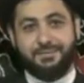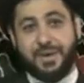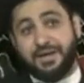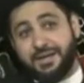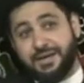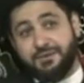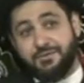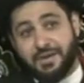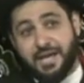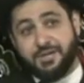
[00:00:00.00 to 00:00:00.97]
Bank account,
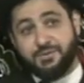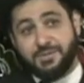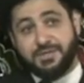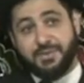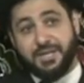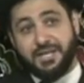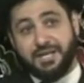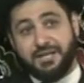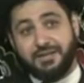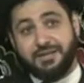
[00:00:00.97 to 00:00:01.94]
financial
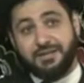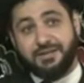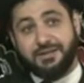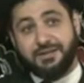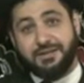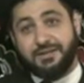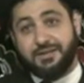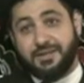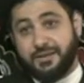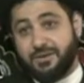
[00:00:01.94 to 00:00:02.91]
stability,
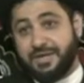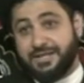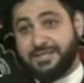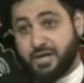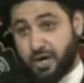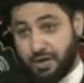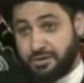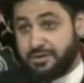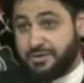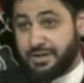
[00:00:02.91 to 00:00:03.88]
they look at the
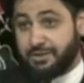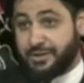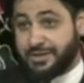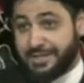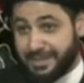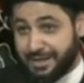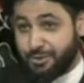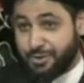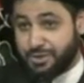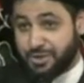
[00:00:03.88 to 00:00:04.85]
color, they look at the
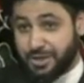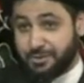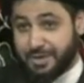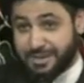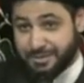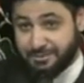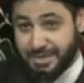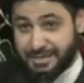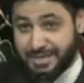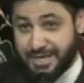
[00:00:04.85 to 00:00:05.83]
language, they look at the
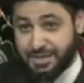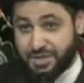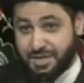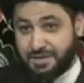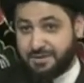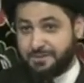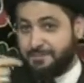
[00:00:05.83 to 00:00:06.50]
race and nation.